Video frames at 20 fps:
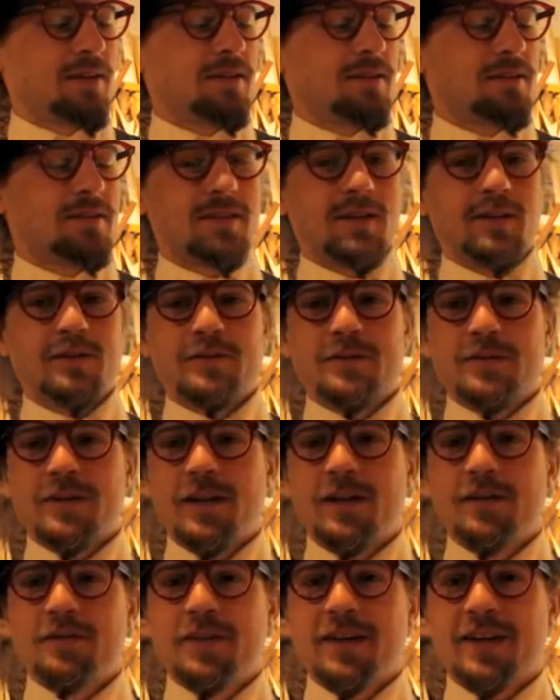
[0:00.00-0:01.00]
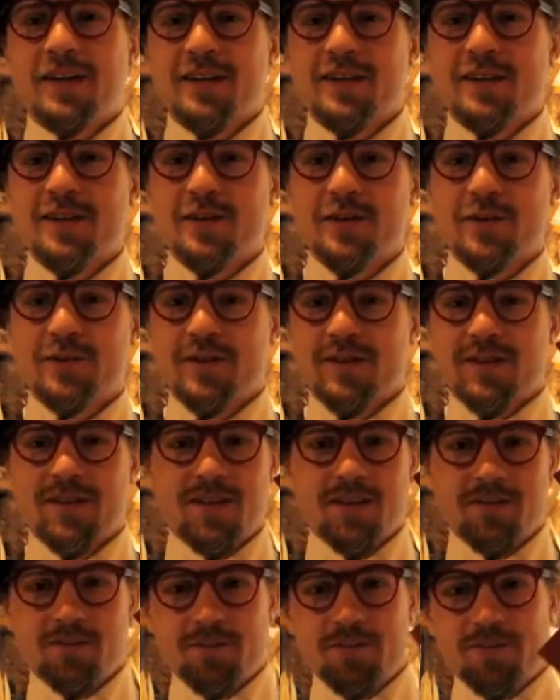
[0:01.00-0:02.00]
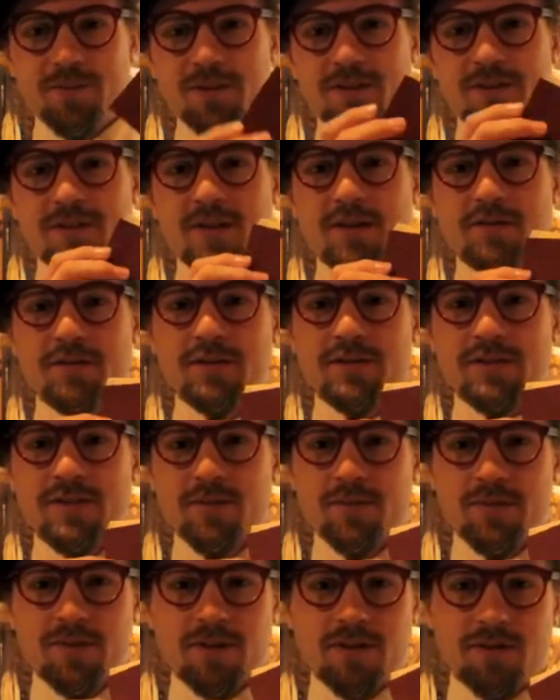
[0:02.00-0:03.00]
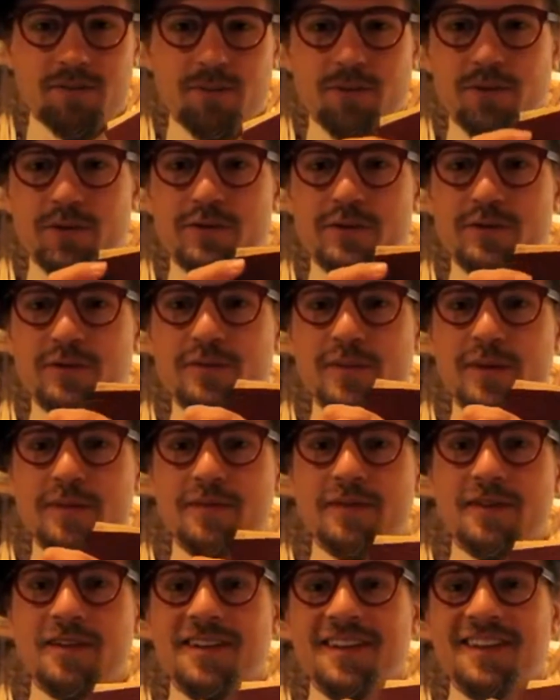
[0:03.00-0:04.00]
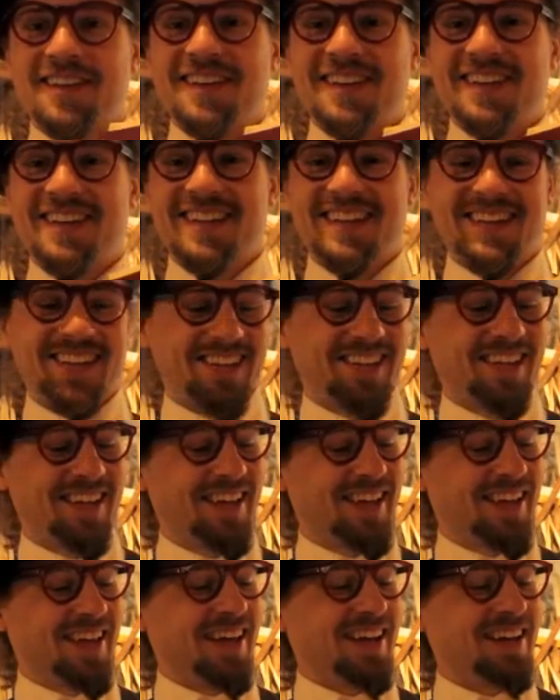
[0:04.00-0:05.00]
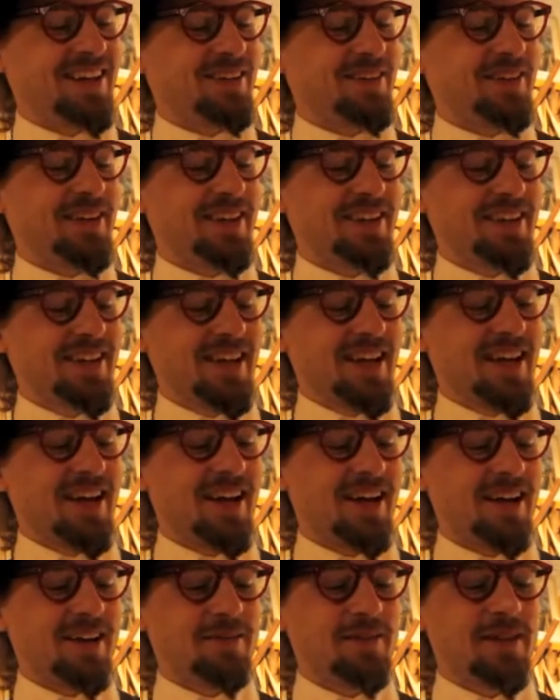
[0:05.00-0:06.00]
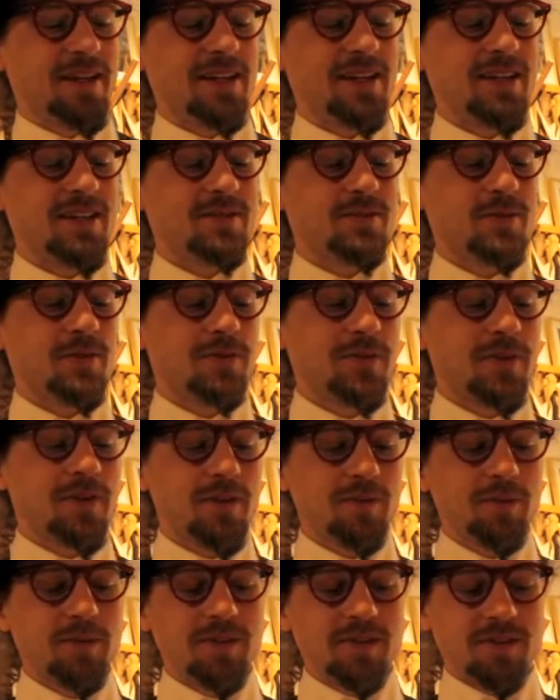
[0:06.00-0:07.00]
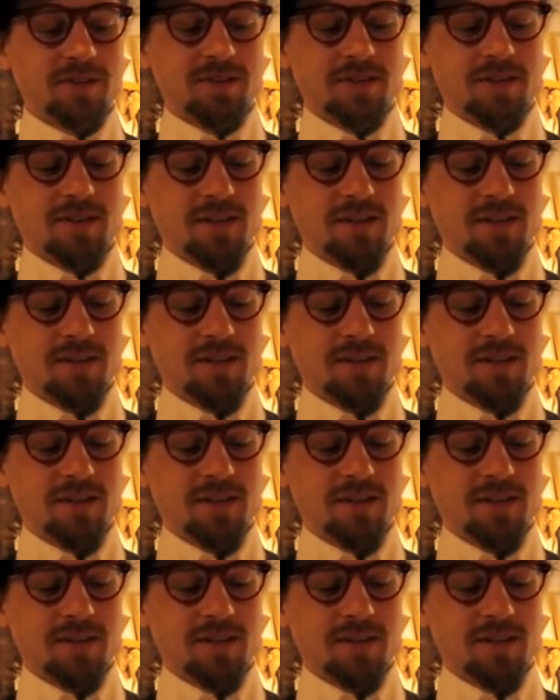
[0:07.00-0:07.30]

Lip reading: it sounds kind of like a year that they discovered something in Portugal, maybe. Anyway, it is refillable.